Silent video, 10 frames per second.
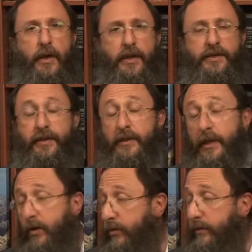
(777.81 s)
It's the
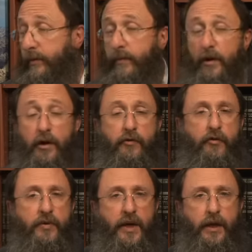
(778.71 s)
tikkun
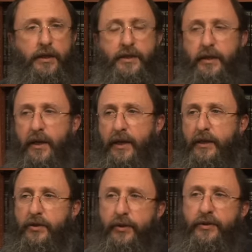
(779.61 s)
for reality, and
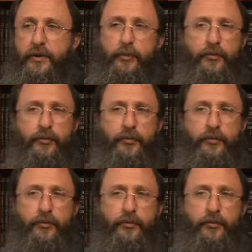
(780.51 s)
it's also the